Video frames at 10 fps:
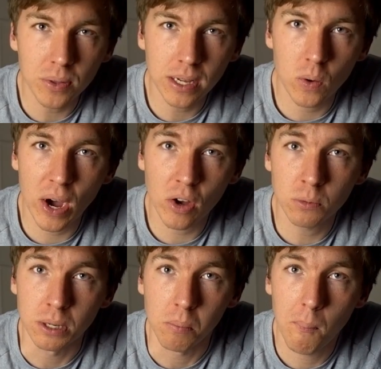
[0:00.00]
think it
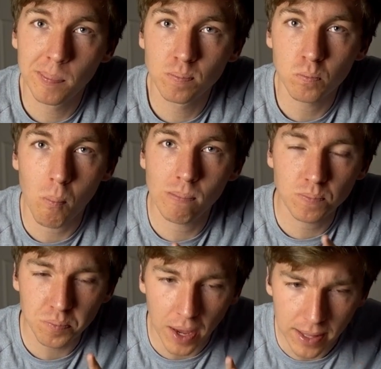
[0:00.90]
wows me.
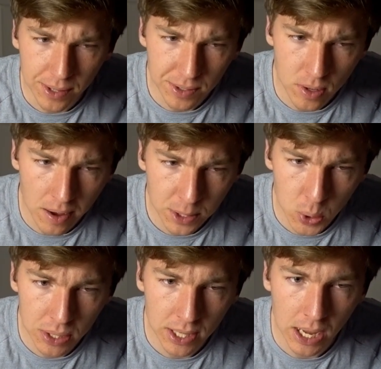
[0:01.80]
I think there's a lot
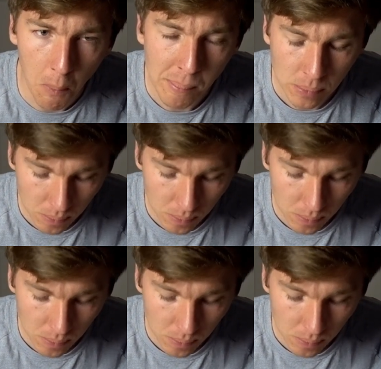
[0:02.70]
to it that